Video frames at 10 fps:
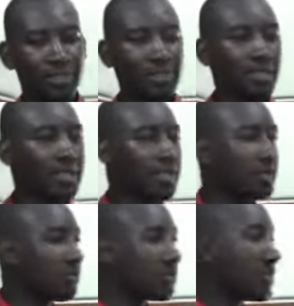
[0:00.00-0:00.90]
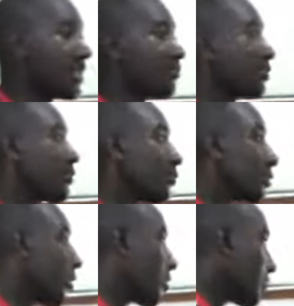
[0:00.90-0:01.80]
he said he don't stay at people
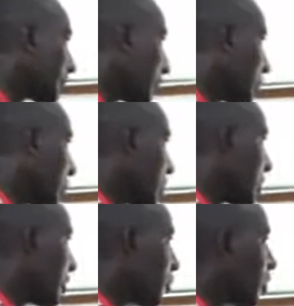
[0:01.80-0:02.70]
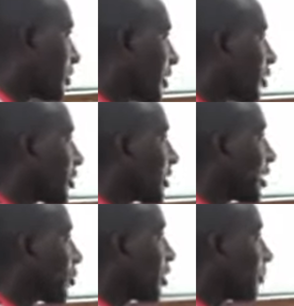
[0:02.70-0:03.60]
yard. He want a hotel with a